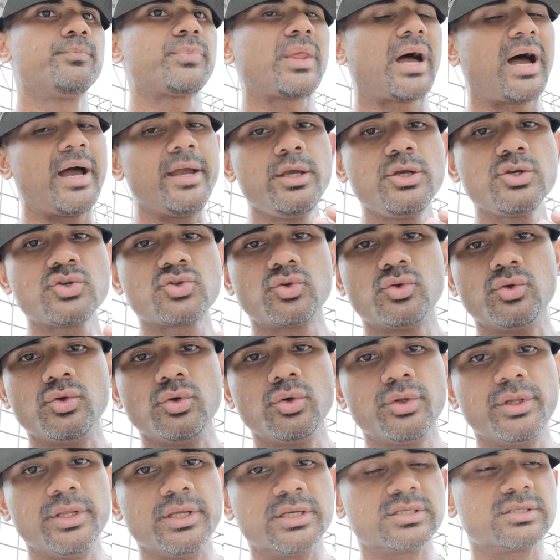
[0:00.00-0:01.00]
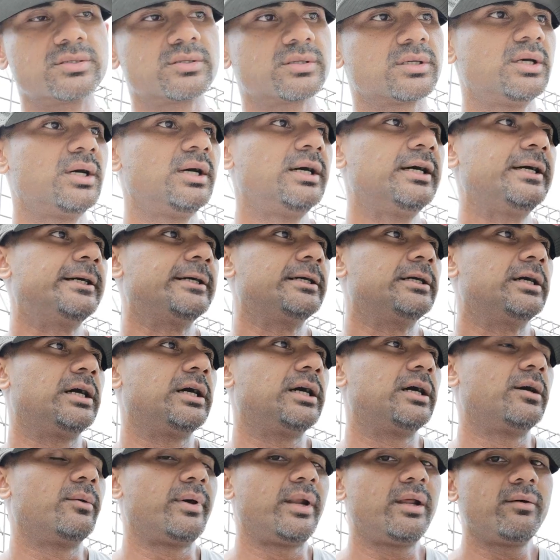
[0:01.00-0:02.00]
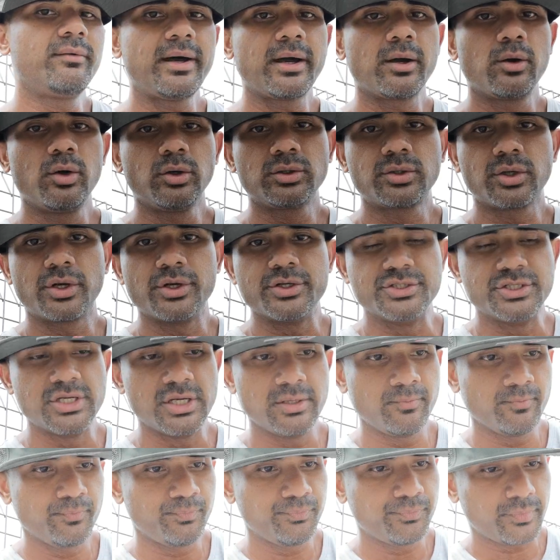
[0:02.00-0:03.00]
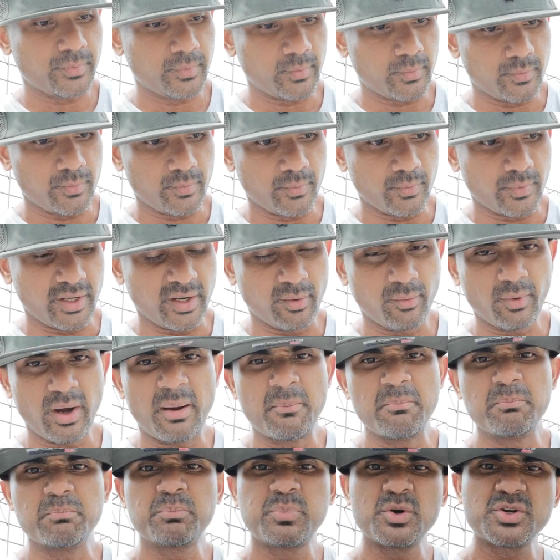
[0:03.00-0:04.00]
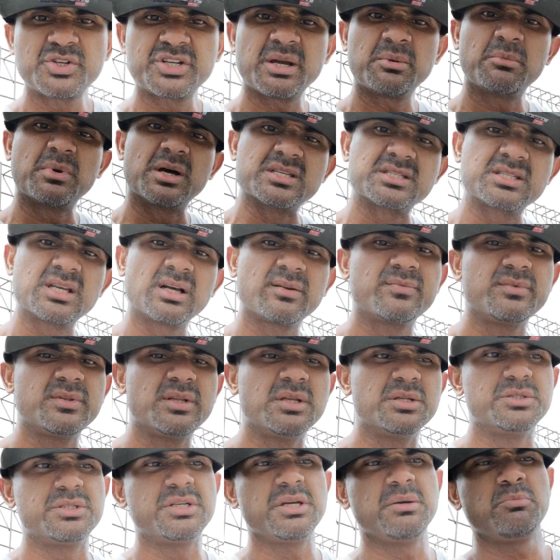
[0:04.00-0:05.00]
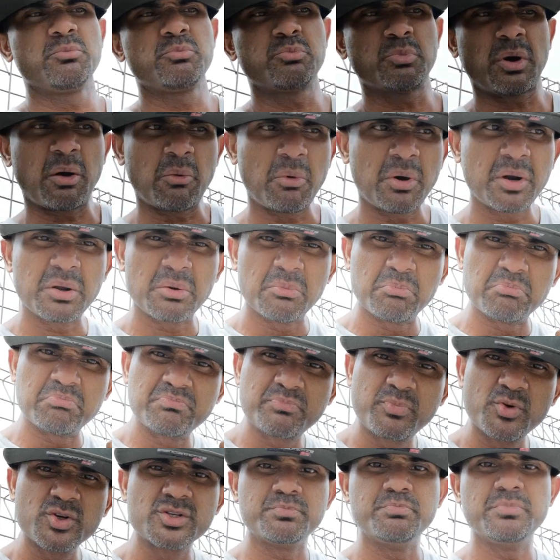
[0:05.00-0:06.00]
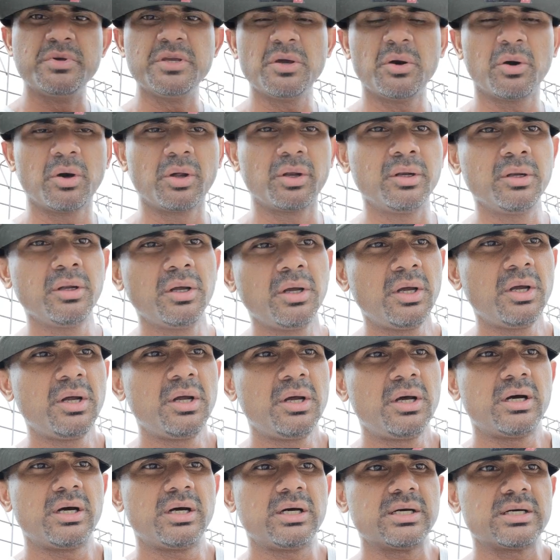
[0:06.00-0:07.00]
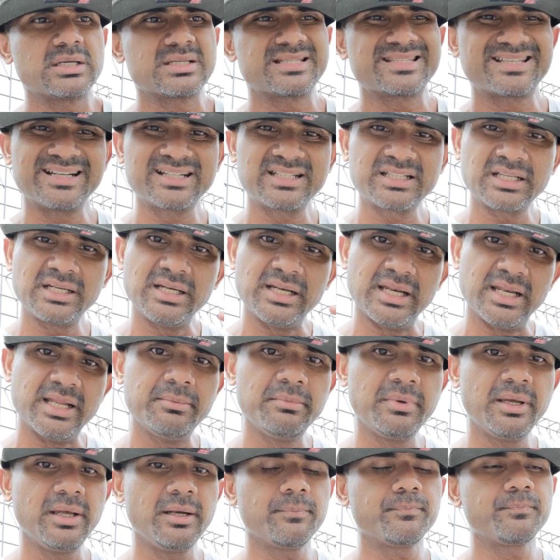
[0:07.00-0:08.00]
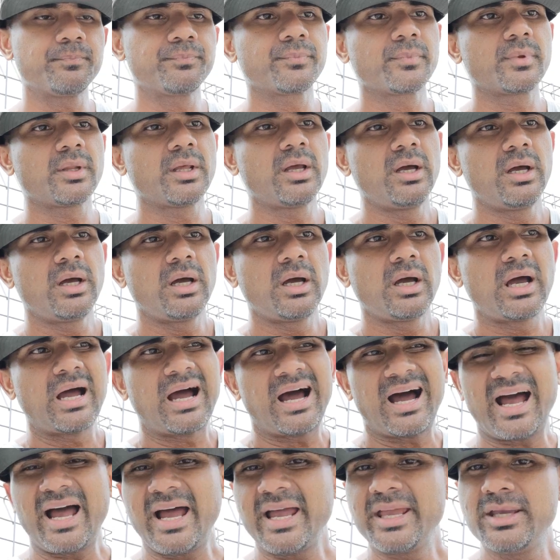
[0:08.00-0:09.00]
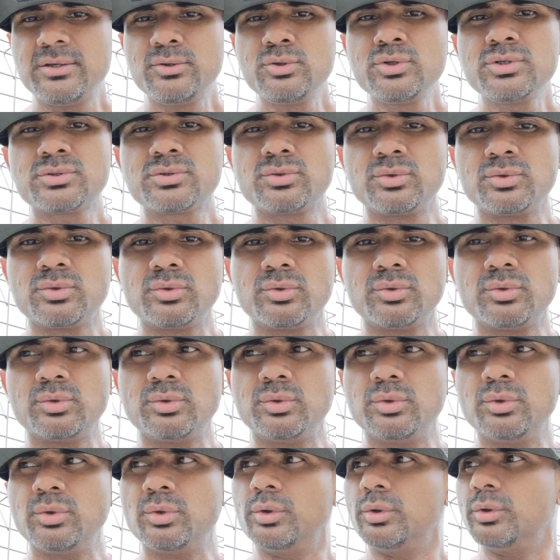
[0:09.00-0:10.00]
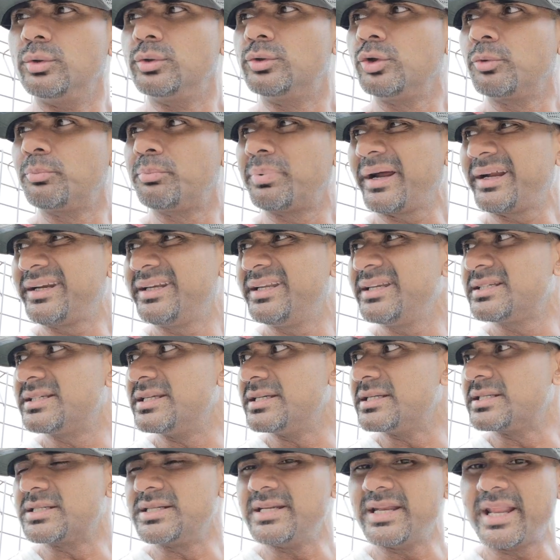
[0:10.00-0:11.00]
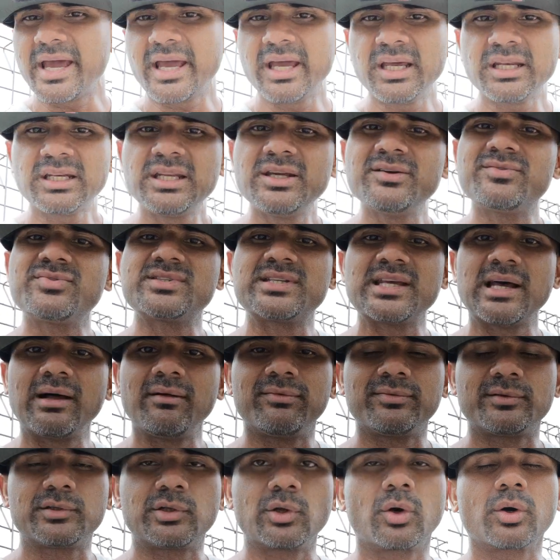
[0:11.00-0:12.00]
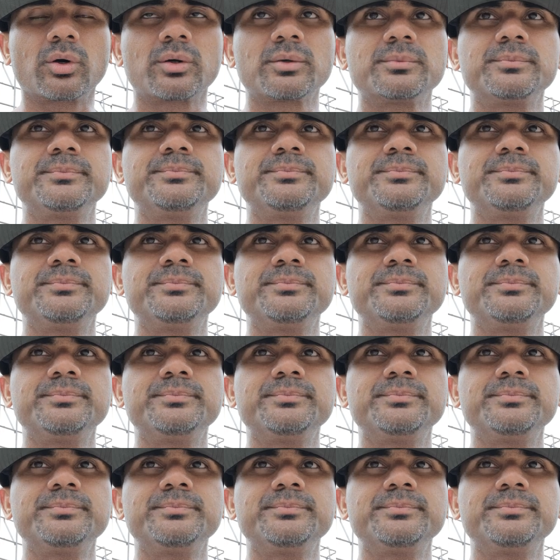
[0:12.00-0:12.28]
I used to do this whenever I go to the gym. Whenever I'm pushing myself in the gym, I want to push beyond a certain limit. I used to practice this negative self-talk.